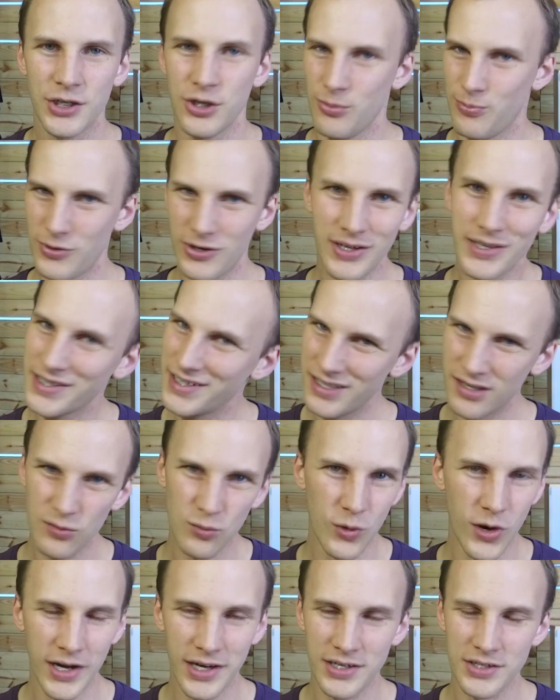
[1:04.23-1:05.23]
you're probably going to
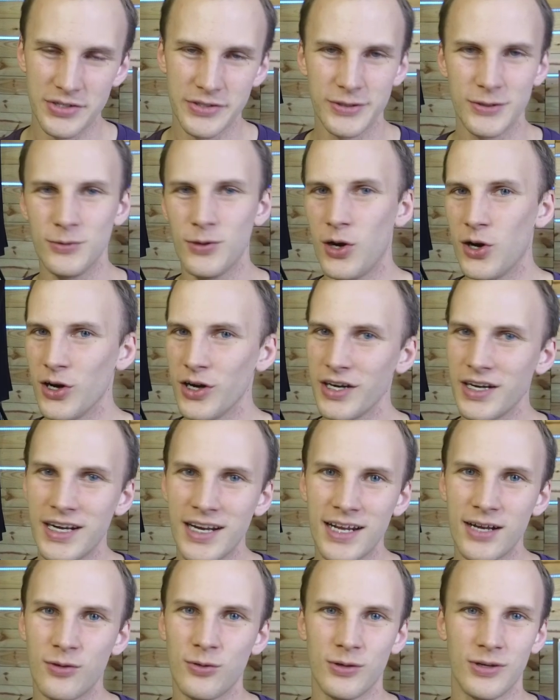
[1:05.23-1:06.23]
run into
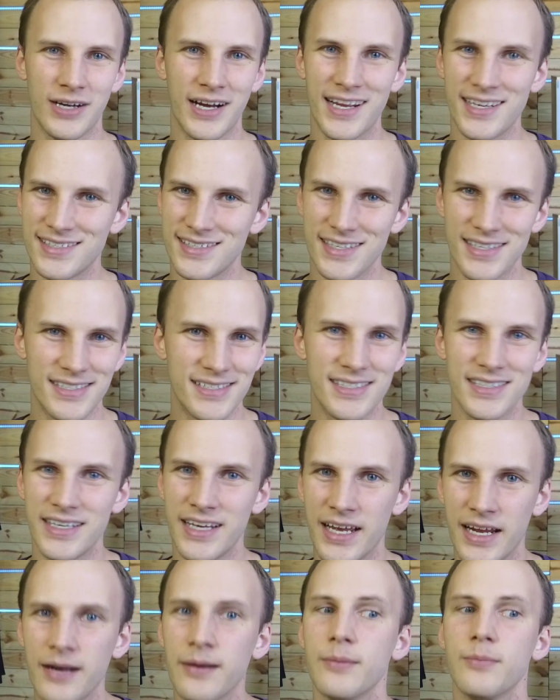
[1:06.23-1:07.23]
ArtNet or
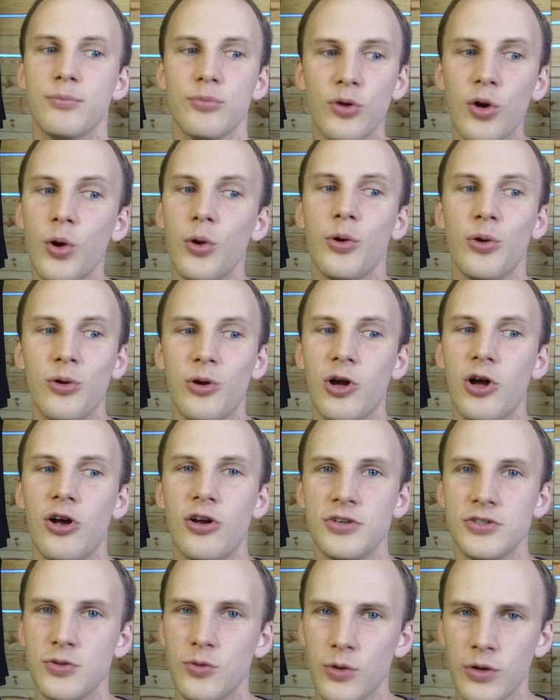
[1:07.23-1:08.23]
SACN
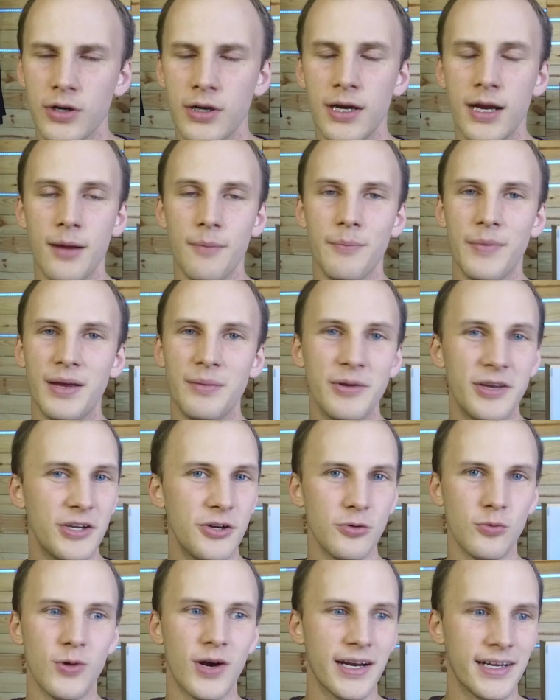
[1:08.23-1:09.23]
protocols, or maybe
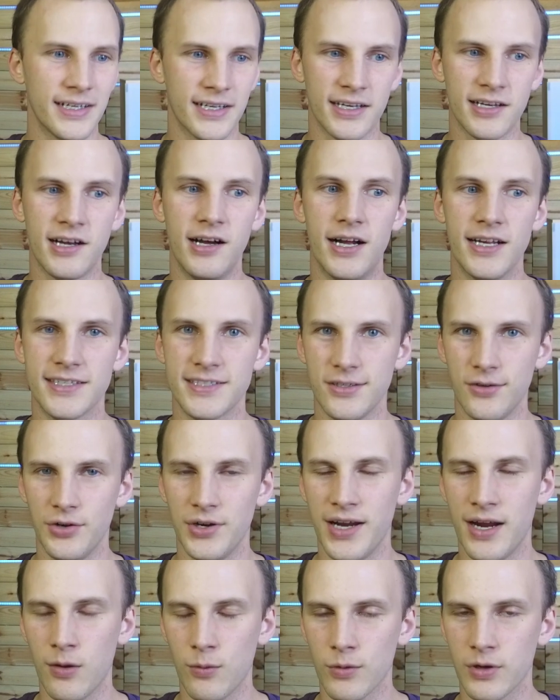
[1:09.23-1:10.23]
you're running a console
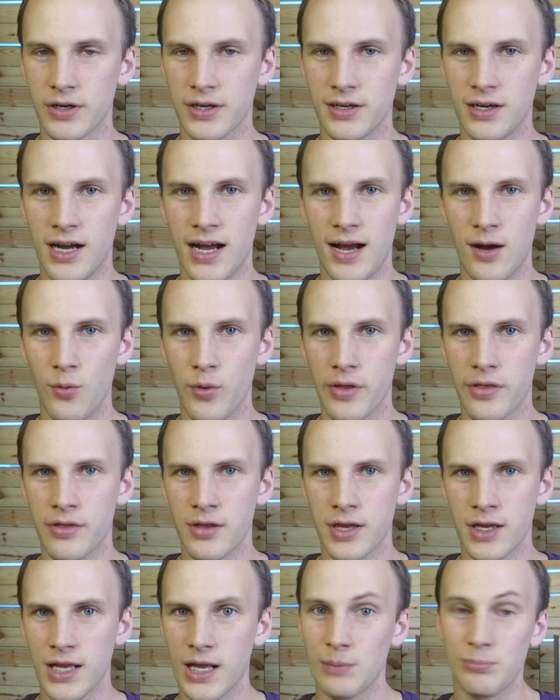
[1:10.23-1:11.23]
network with
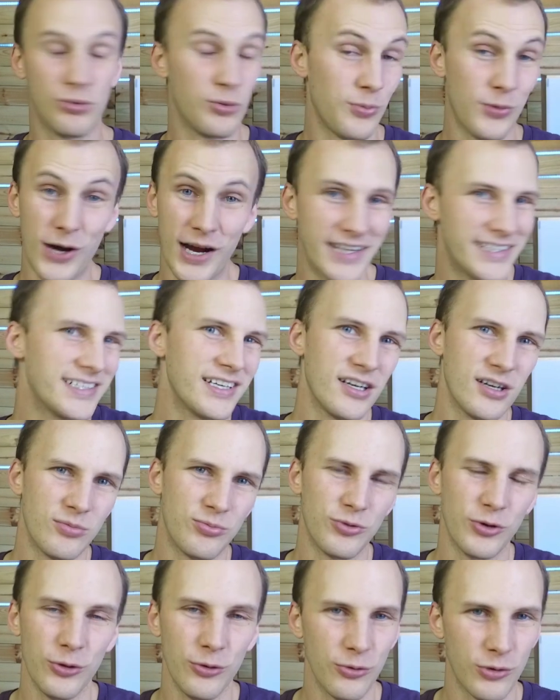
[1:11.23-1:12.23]
a proprietary
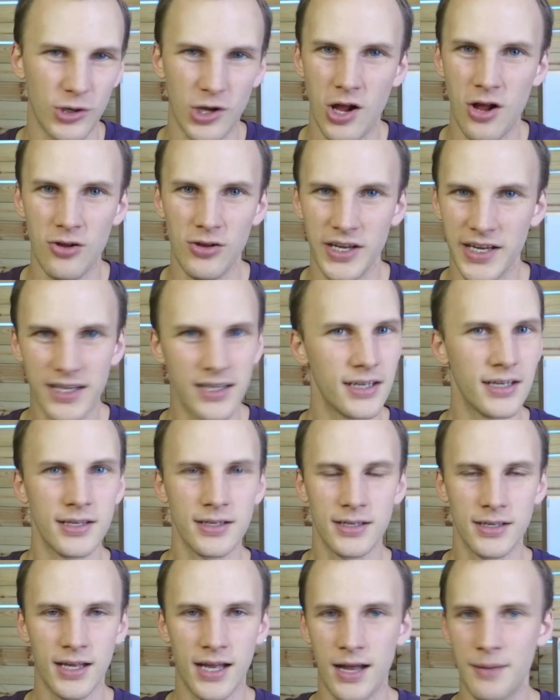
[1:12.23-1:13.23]
protocol like
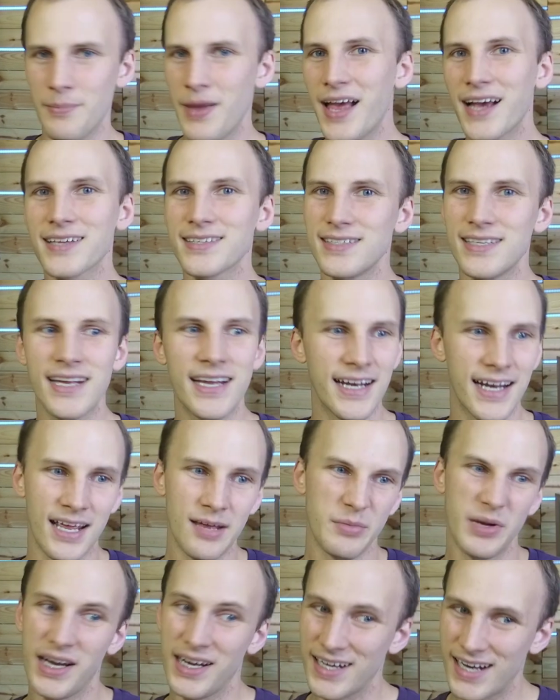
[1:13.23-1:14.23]
MaxNet,
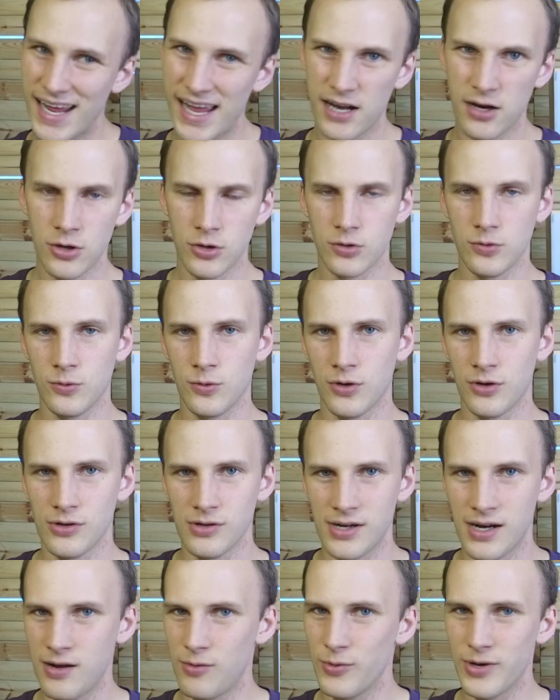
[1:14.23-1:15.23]
Manet,
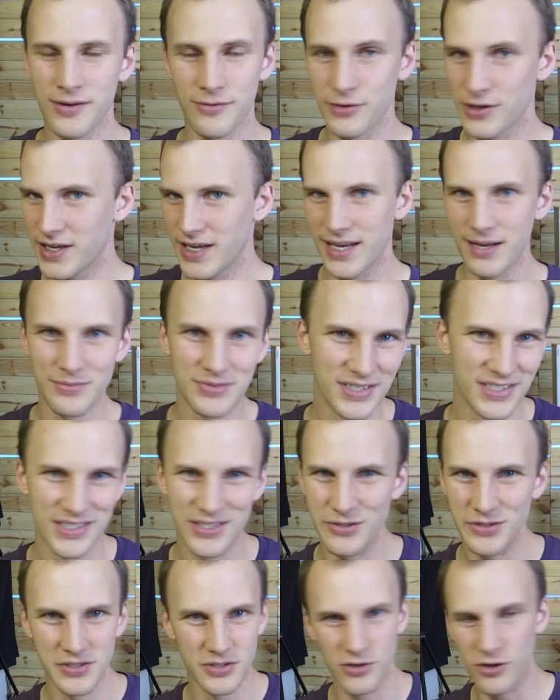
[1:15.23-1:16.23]
or whatever KMSYS
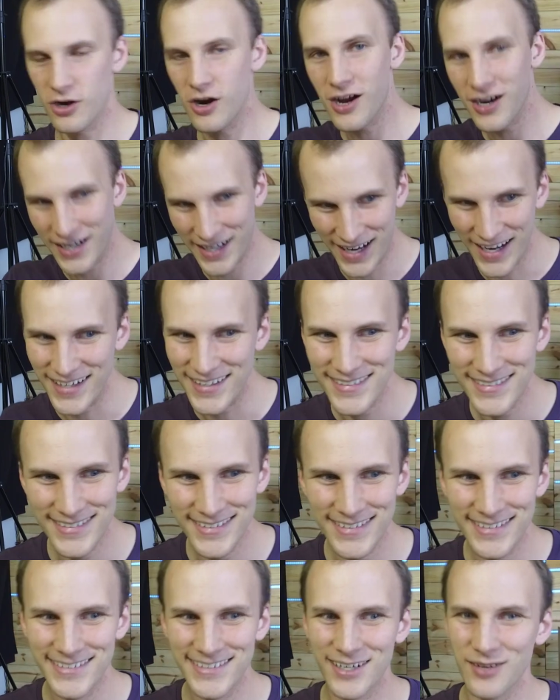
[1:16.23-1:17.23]
uses, or HogNet,
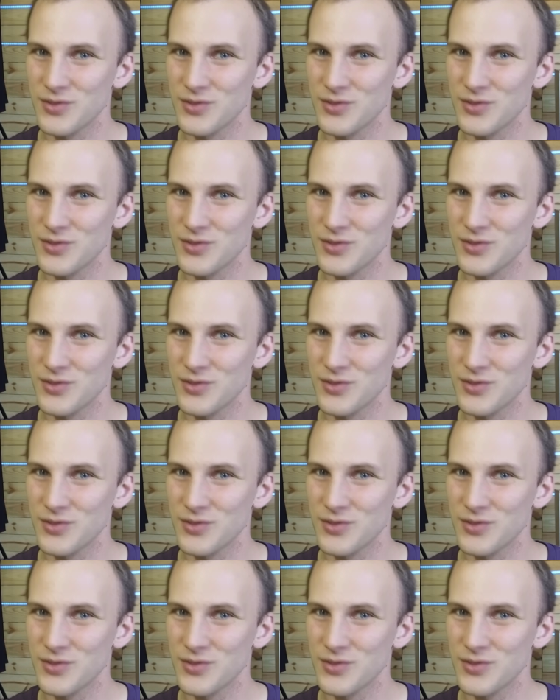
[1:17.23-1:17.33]
you